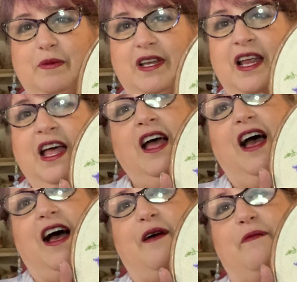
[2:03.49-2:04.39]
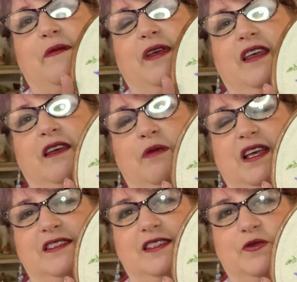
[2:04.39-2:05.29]
but
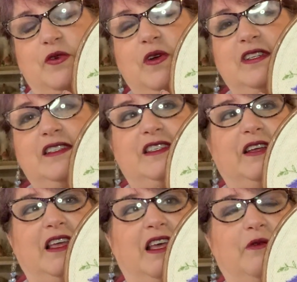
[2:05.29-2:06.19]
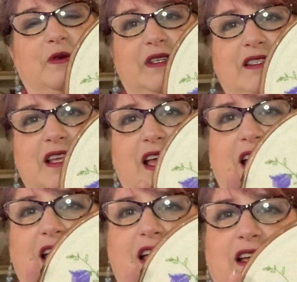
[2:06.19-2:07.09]
because it's Riolis, it was
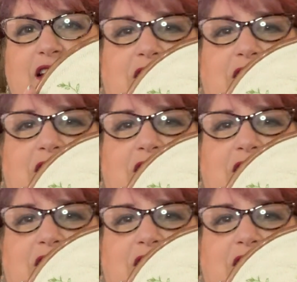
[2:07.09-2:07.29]
a,